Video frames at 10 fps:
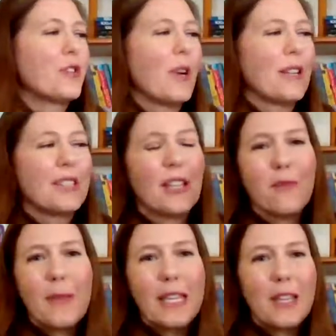draw
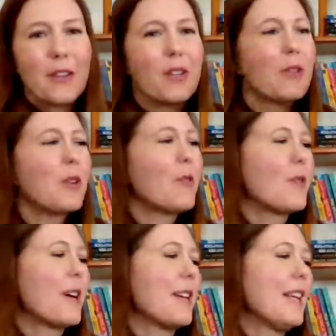yourself meeting your
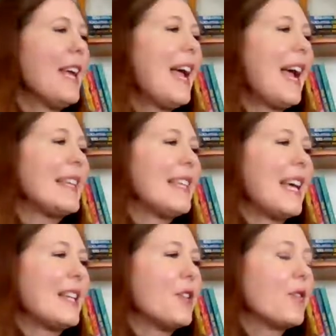unicorn. And
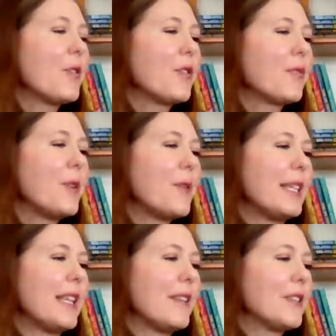then you go through
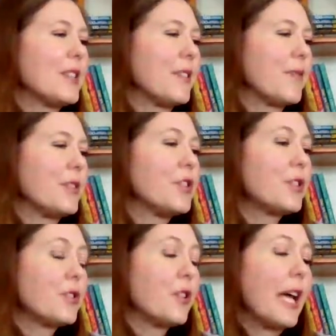and then there's different
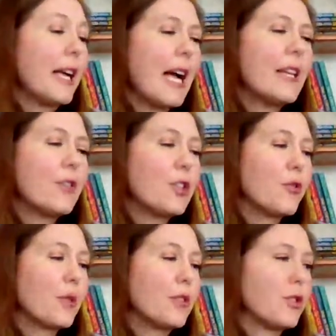like kind of
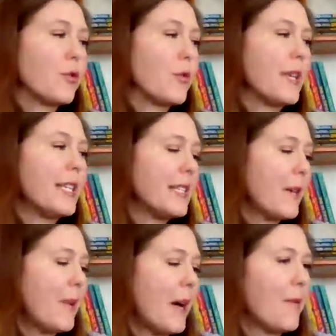short stories
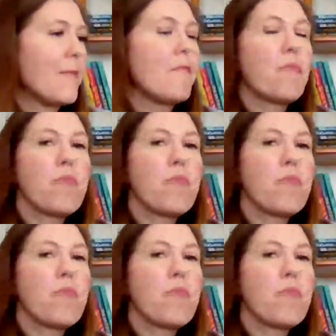about